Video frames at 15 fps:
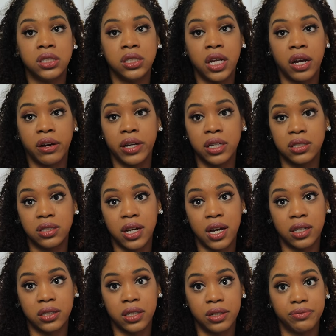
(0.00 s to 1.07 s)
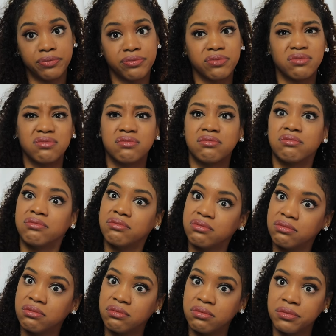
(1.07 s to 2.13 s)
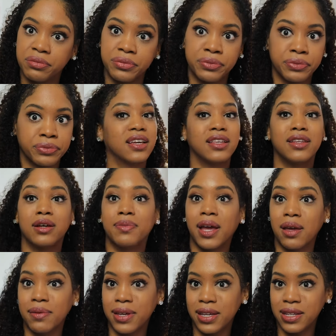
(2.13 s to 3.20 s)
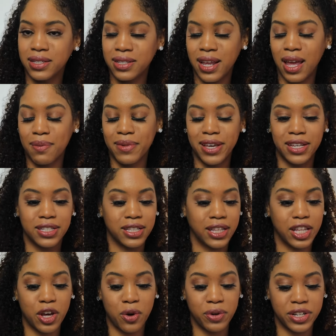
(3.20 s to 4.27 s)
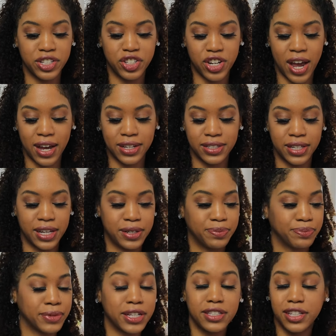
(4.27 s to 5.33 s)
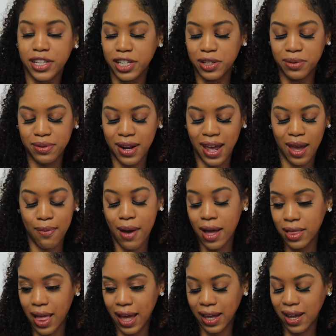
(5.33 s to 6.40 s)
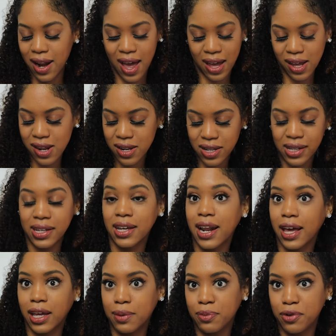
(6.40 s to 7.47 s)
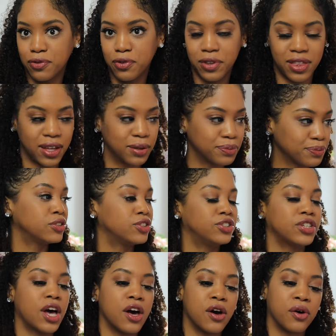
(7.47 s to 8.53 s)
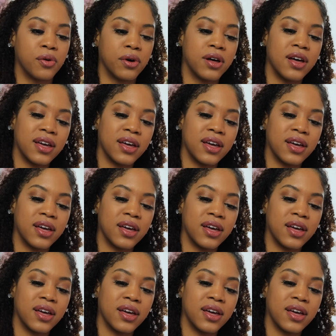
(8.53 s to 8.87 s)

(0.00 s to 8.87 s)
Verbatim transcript: Darius Jackson. And their baby's name is Leodis Jackson. That's a cute name. I like it. I can dig it. I can move with it. So